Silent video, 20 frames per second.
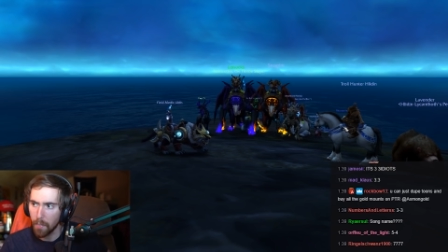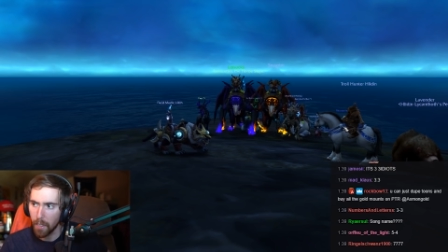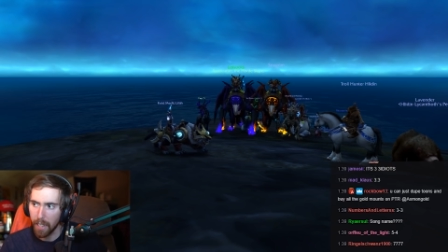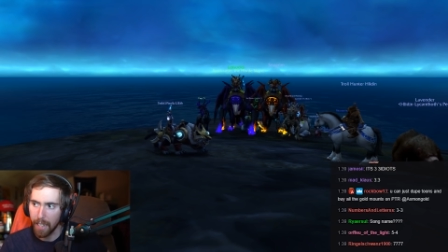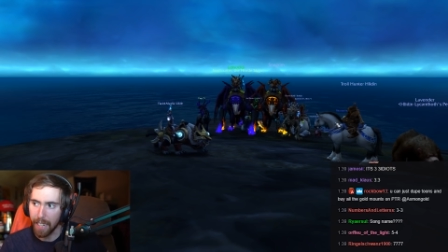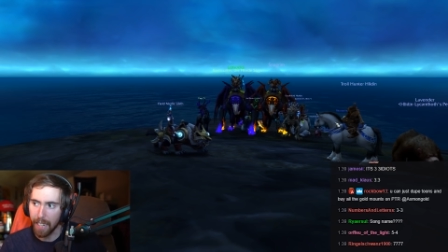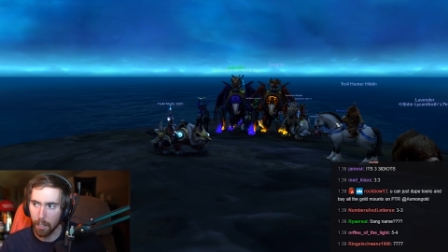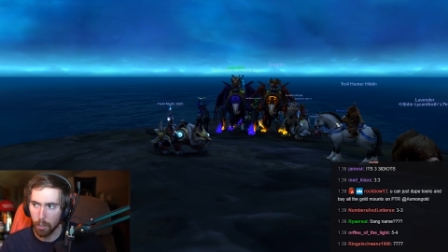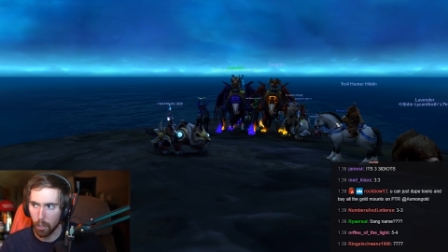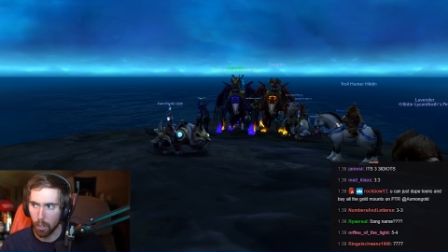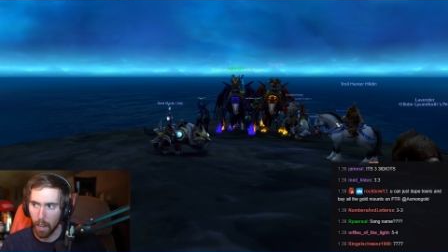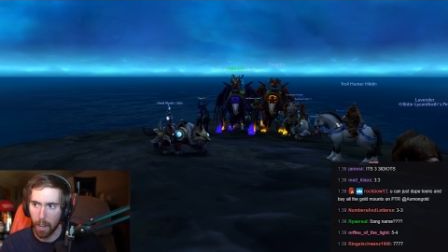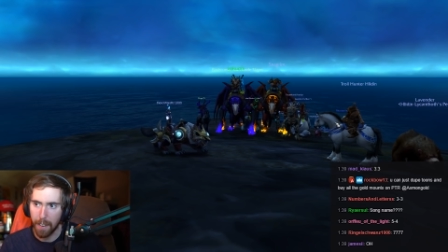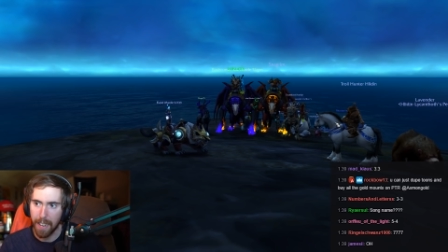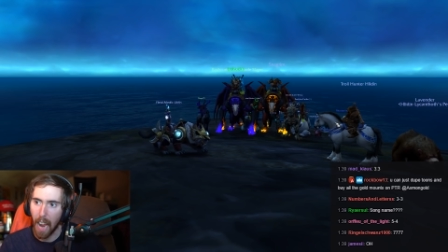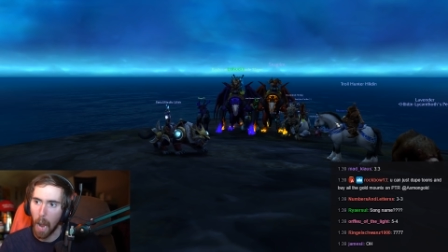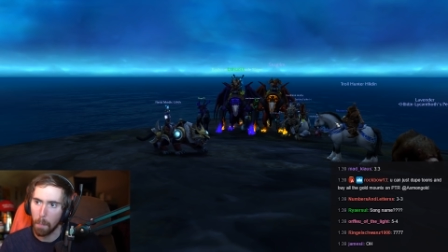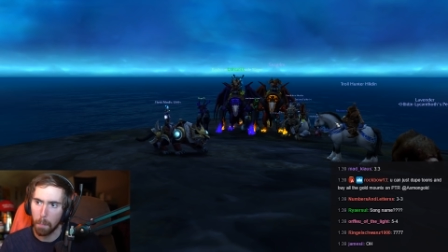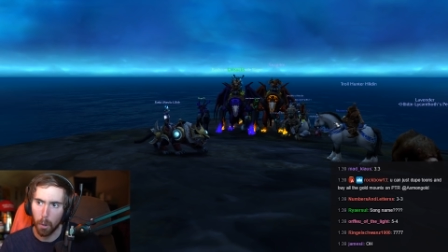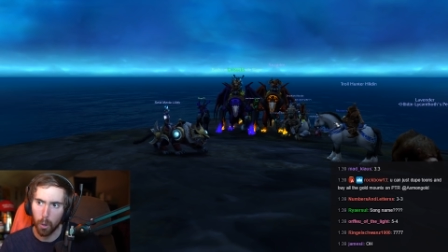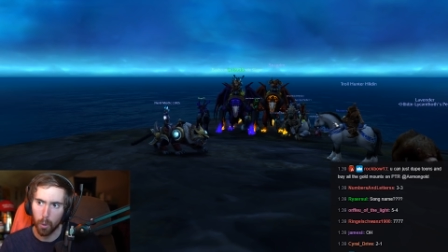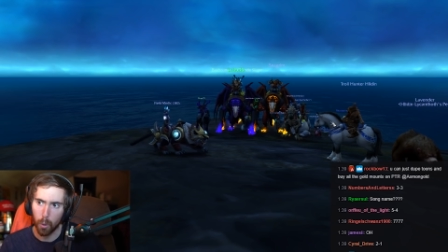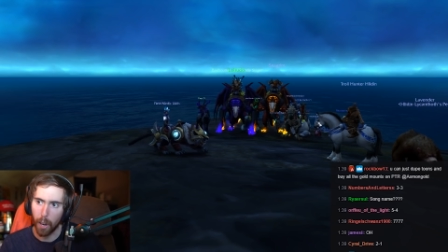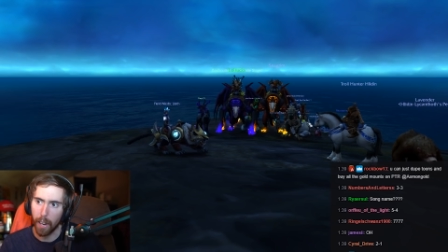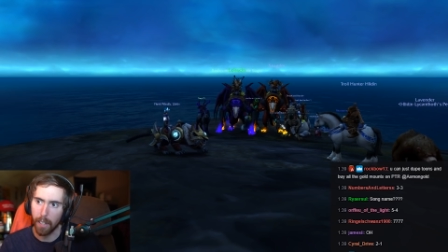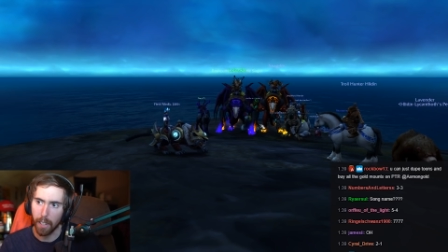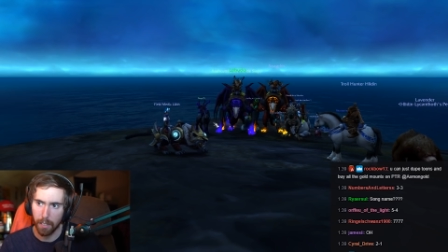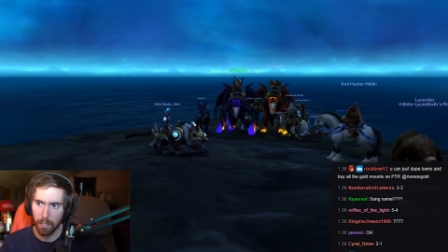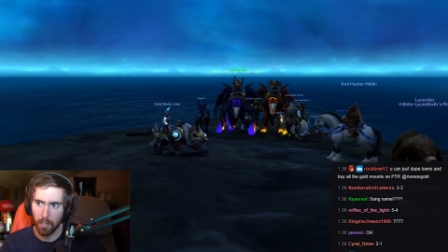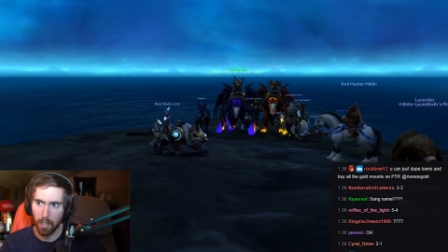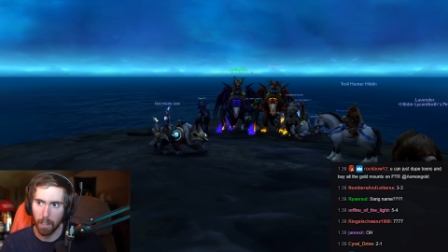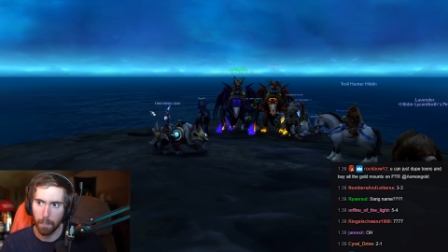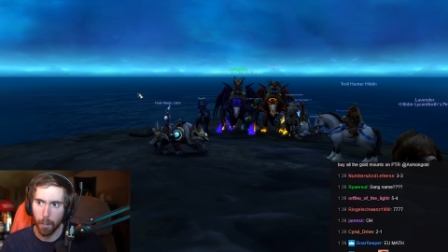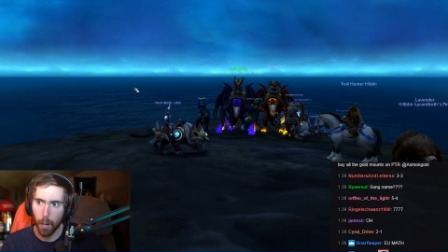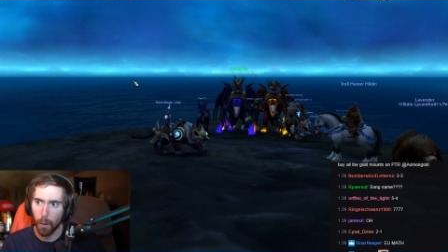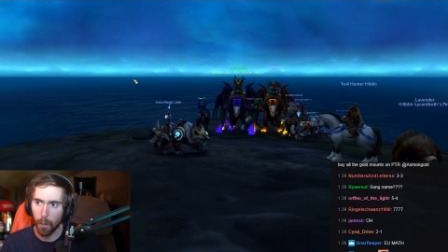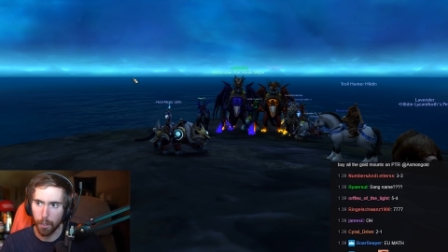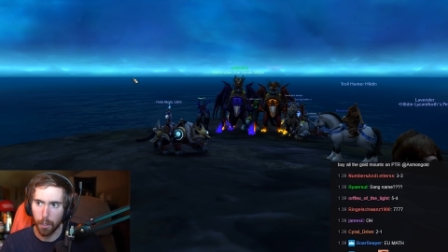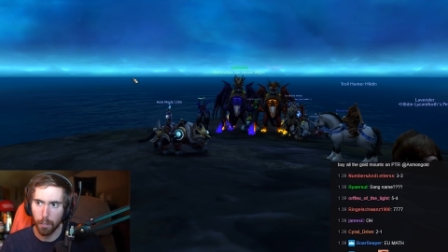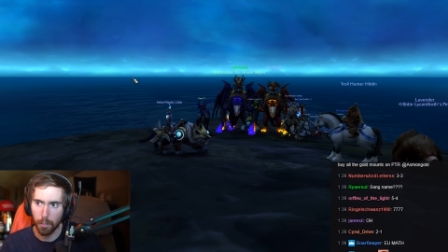He gets on a dapple gray. Let's see if
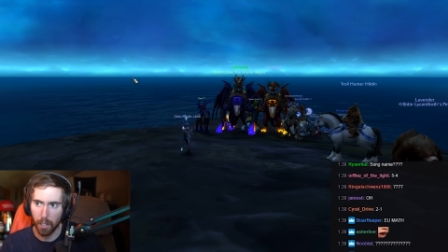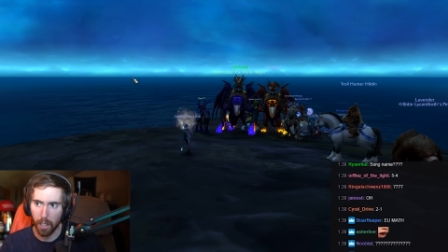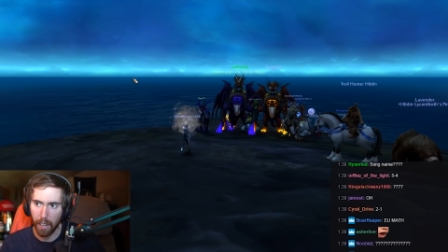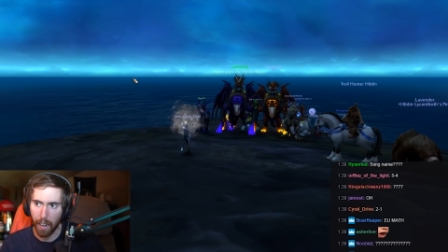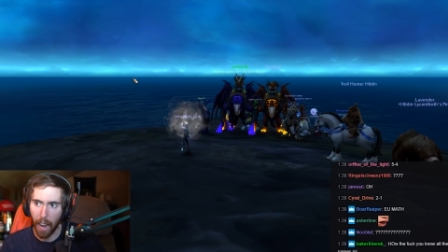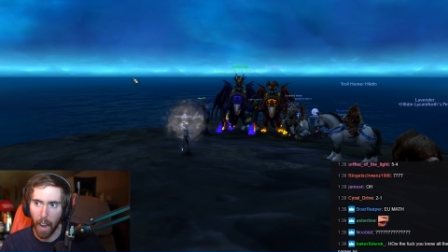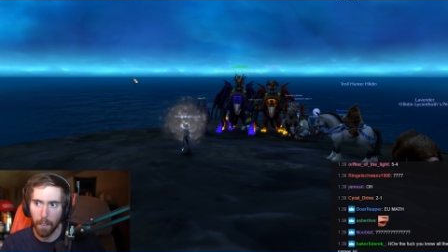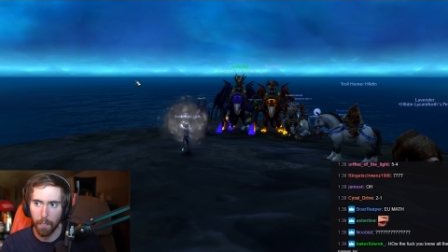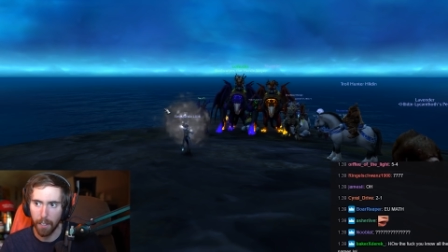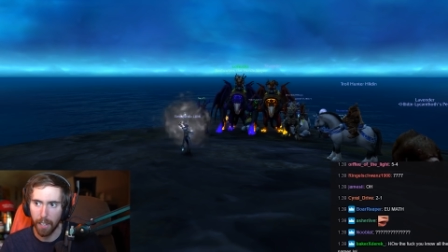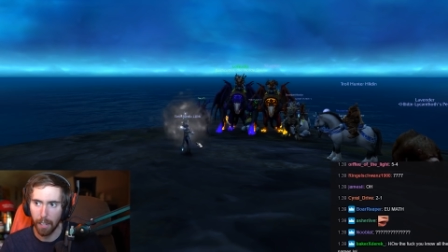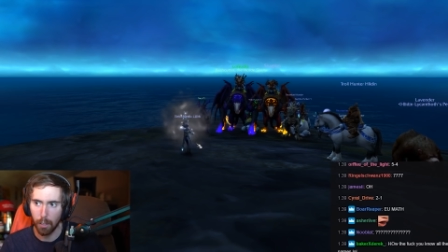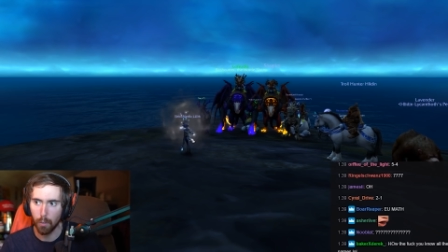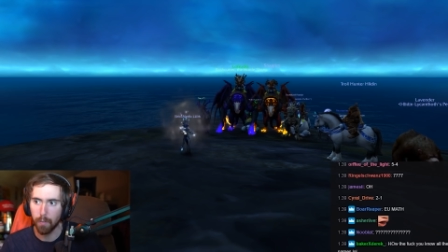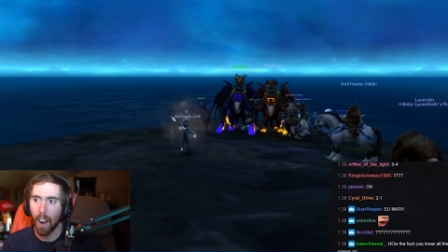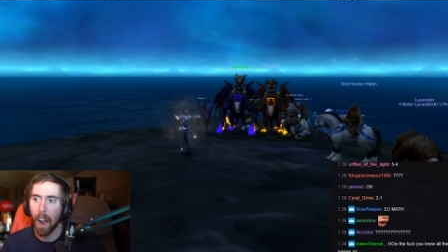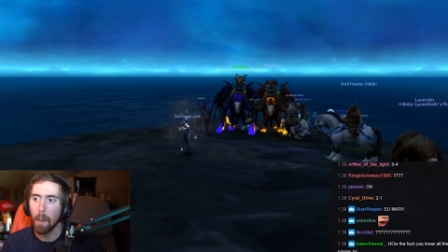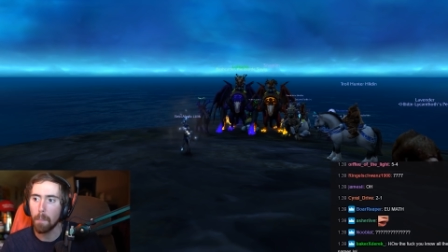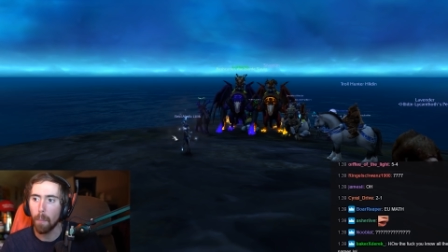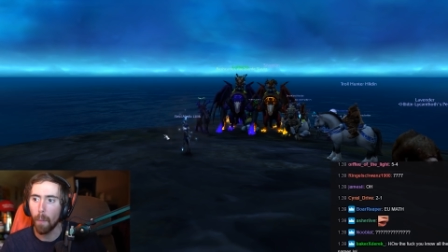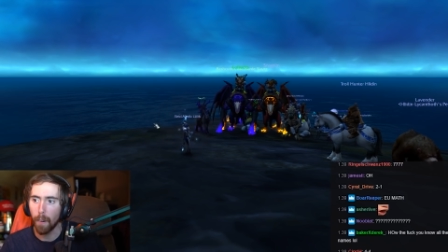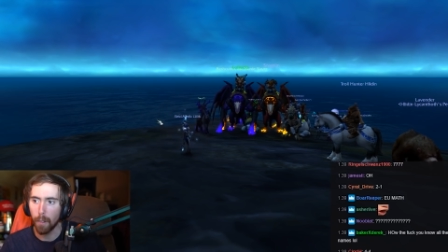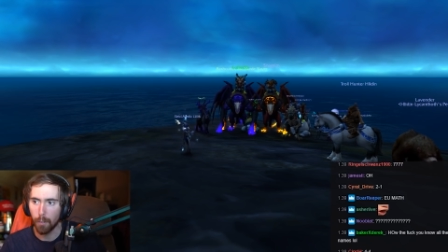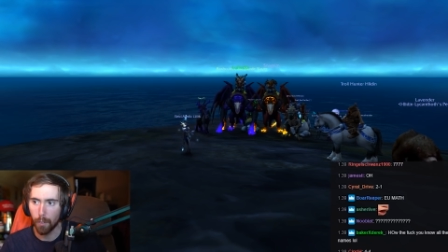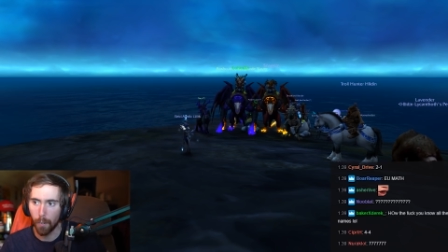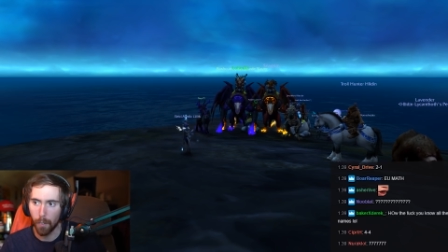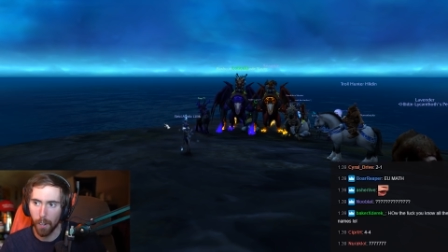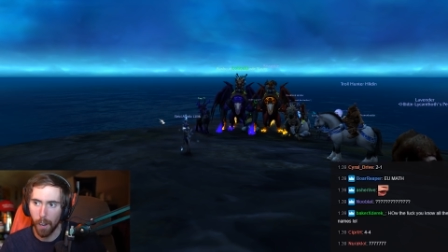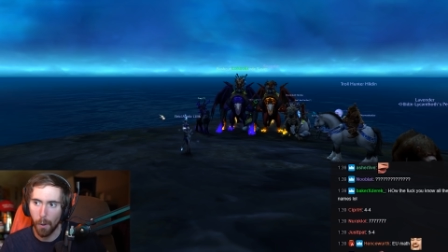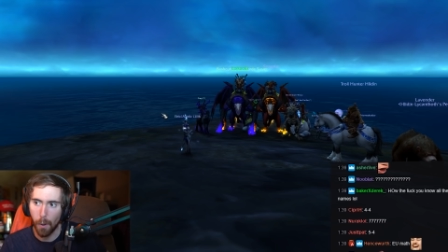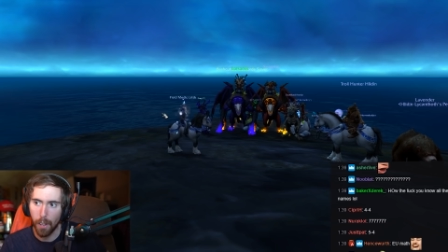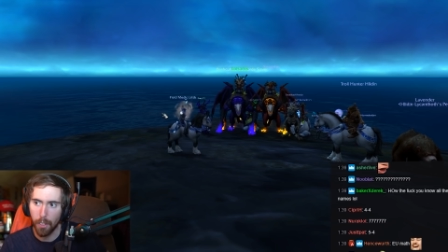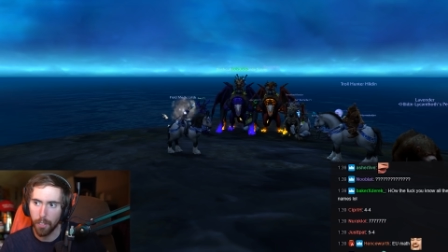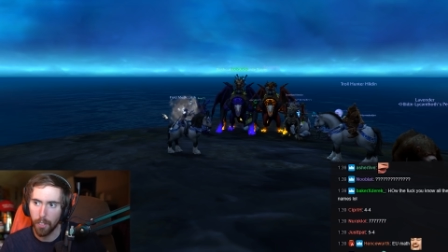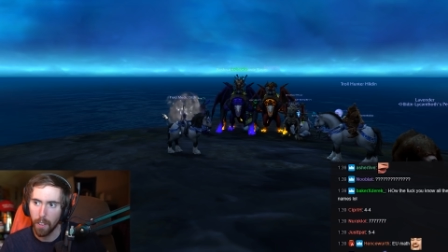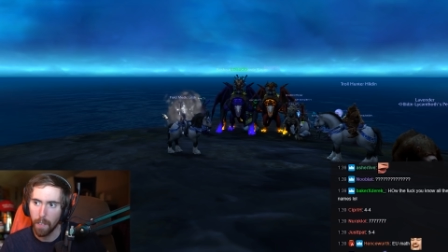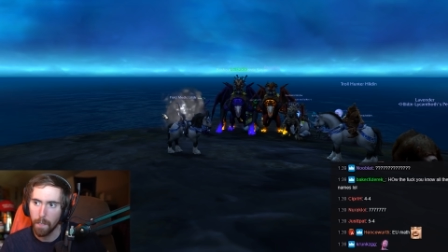Lilith is going to have it. That's five points for Lilith.